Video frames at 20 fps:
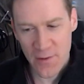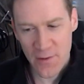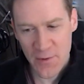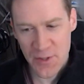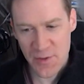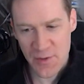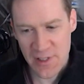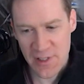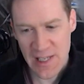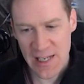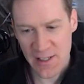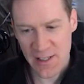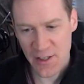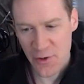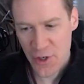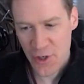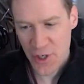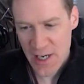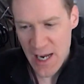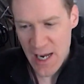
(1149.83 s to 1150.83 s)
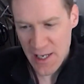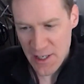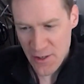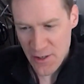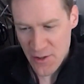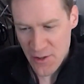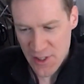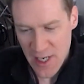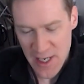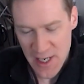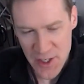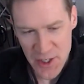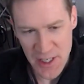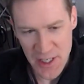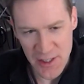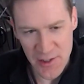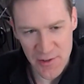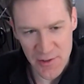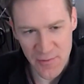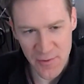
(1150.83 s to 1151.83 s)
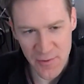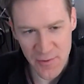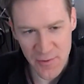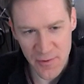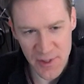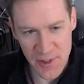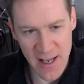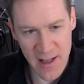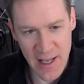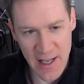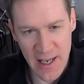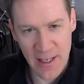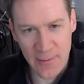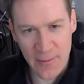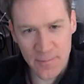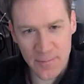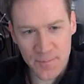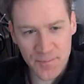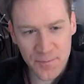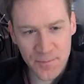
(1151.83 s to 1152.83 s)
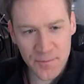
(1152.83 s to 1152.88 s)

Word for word: which was that you could not use sidechains for scaling.